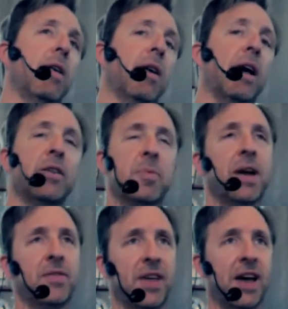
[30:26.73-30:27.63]
I look
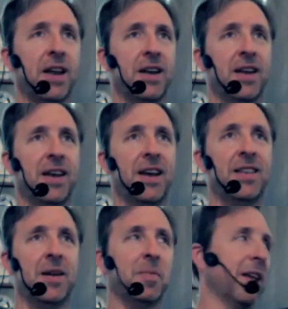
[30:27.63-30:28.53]
back at that
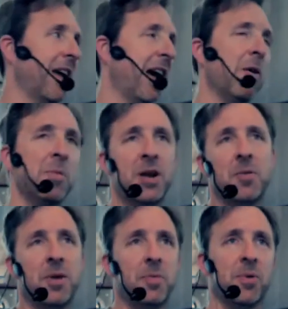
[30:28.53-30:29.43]
and I'm like, how
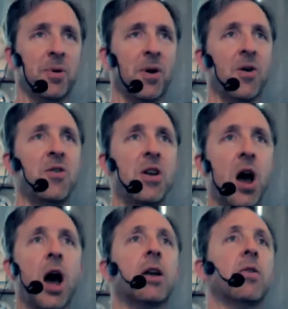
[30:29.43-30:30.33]
many people are
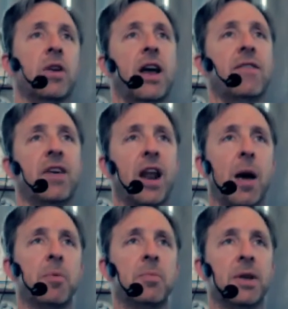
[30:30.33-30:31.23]
not going to have that
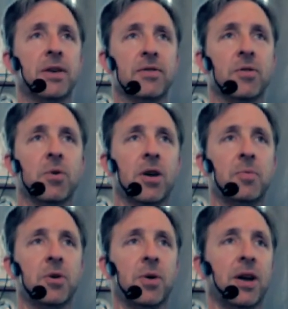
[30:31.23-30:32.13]
happen because of the work
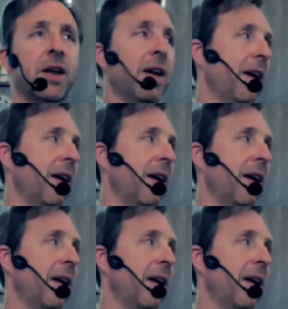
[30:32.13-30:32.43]
I'm doing?